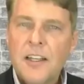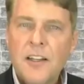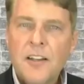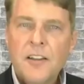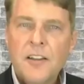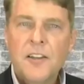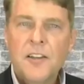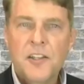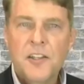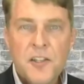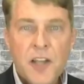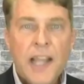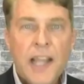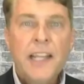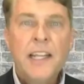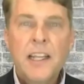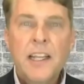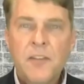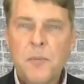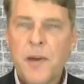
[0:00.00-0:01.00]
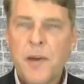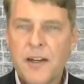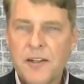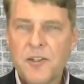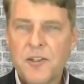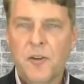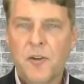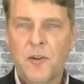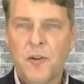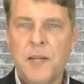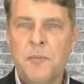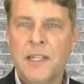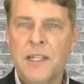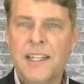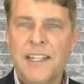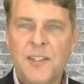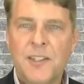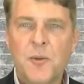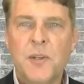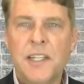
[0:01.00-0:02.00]
The signing of the Paris Agreement in
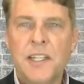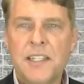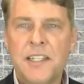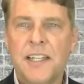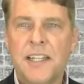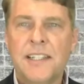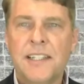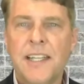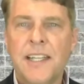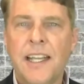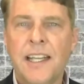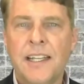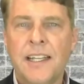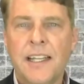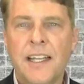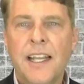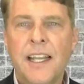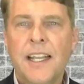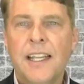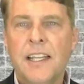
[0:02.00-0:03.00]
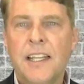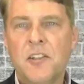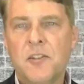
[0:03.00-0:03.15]
2016 is the